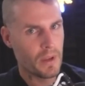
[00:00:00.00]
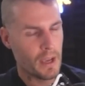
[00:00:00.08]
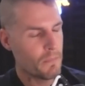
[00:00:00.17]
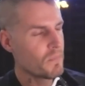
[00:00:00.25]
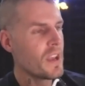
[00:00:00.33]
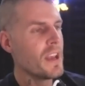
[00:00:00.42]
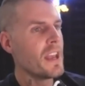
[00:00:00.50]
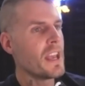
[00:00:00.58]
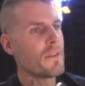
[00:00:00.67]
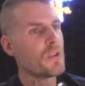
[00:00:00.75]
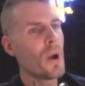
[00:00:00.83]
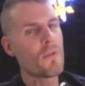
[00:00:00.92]
Okay.
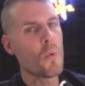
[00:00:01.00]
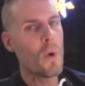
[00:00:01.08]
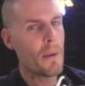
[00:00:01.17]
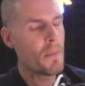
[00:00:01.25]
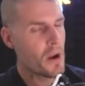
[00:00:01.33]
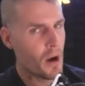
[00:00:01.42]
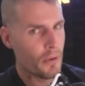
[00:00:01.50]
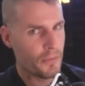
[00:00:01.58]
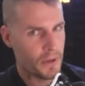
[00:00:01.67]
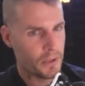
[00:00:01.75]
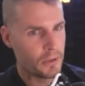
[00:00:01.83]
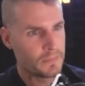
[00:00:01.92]
If you have a webinar
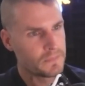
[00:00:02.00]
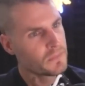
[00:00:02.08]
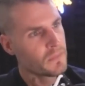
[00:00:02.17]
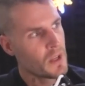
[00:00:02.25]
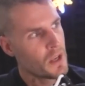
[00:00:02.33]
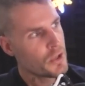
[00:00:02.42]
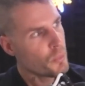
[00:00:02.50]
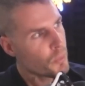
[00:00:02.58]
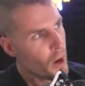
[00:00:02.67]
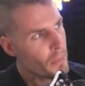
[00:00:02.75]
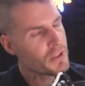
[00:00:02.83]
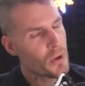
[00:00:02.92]
funnel, you
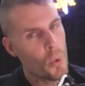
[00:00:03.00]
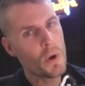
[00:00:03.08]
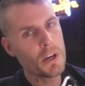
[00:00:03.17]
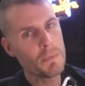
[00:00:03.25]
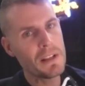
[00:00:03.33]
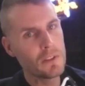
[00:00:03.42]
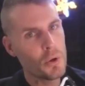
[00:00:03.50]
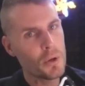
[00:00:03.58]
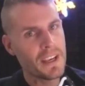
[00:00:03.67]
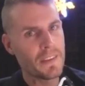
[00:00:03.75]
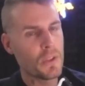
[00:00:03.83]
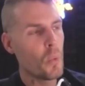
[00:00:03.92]
probably don't want to be
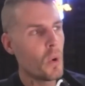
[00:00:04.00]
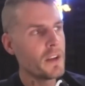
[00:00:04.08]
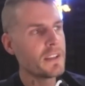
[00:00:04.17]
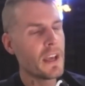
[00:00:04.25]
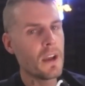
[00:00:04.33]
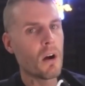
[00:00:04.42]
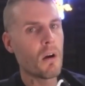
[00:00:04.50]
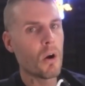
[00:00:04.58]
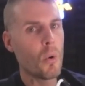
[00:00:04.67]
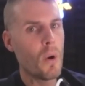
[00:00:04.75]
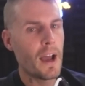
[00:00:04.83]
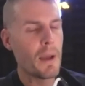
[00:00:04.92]
looking at the 1 day
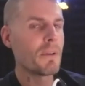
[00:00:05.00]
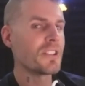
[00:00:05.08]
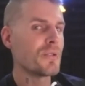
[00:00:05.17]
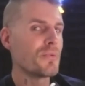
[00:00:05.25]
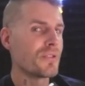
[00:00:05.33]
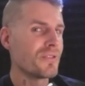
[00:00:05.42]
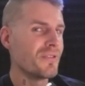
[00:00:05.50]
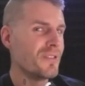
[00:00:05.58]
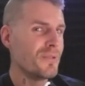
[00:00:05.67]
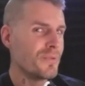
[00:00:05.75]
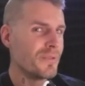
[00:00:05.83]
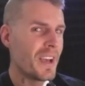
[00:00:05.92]
ROI, but you
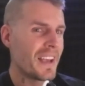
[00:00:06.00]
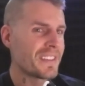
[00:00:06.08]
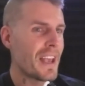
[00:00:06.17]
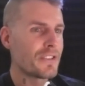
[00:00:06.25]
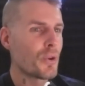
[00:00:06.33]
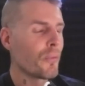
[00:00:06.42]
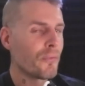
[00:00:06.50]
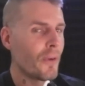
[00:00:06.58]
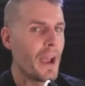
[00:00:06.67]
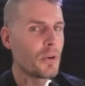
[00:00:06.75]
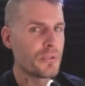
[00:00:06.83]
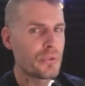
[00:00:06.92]
as your
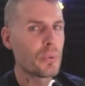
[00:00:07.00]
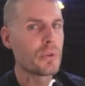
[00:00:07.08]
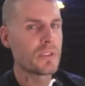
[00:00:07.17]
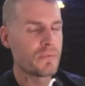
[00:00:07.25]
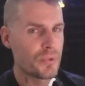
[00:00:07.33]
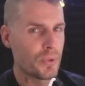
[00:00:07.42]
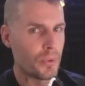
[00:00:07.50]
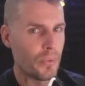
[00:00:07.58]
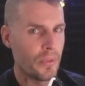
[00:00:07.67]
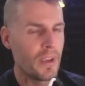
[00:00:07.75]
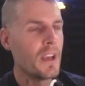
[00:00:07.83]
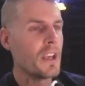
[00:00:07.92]
final source of
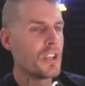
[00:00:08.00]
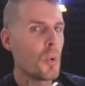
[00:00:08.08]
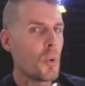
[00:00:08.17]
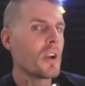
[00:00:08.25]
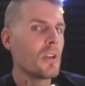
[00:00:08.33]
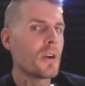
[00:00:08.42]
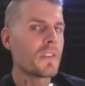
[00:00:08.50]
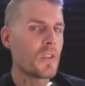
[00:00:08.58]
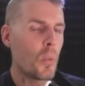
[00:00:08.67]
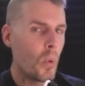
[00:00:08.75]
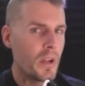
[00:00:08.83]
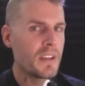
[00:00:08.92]
truth. You want to look at
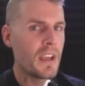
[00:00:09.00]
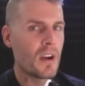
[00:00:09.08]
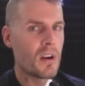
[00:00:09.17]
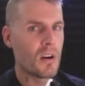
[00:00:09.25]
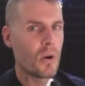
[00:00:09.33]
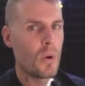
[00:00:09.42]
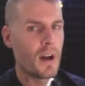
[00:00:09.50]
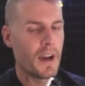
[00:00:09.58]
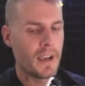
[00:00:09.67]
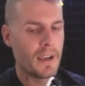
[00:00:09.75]
the 1 day ROI